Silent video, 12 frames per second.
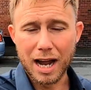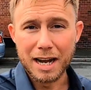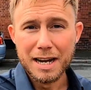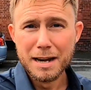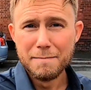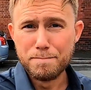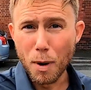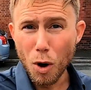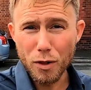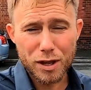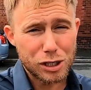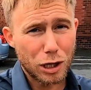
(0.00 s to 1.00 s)
at.
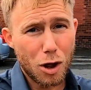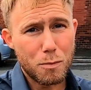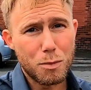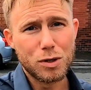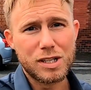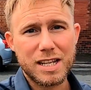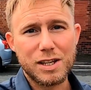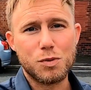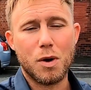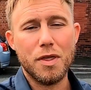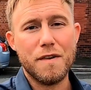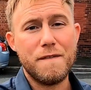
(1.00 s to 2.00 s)
But there's a lot more to
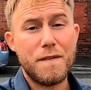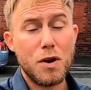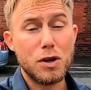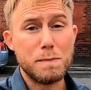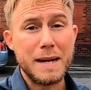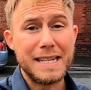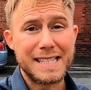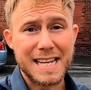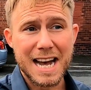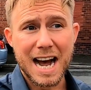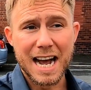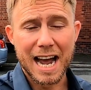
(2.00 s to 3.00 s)
this one than first meets
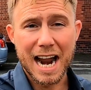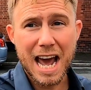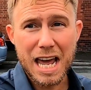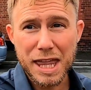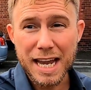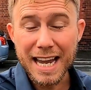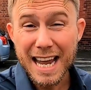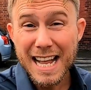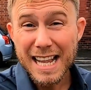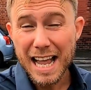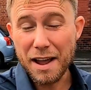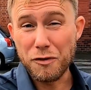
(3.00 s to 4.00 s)
the eye, and I think
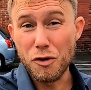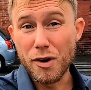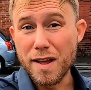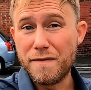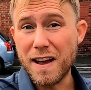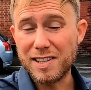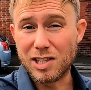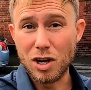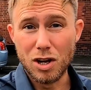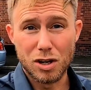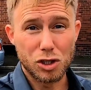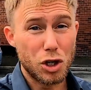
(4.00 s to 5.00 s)
if you're an
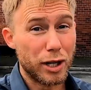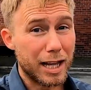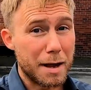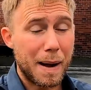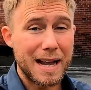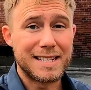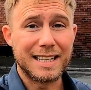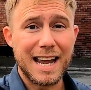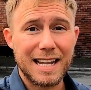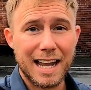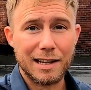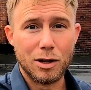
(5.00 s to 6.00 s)
investor, or certainly a
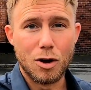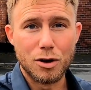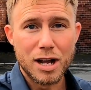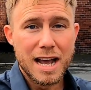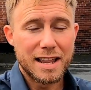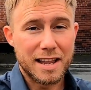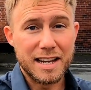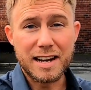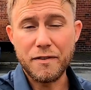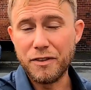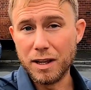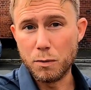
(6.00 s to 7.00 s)
buy-to-let landlord,
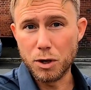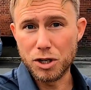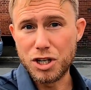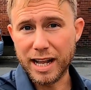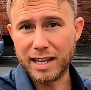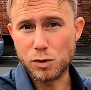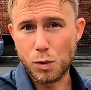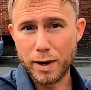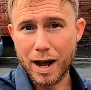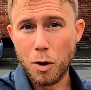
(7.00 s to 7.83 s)
you definitely want to check this one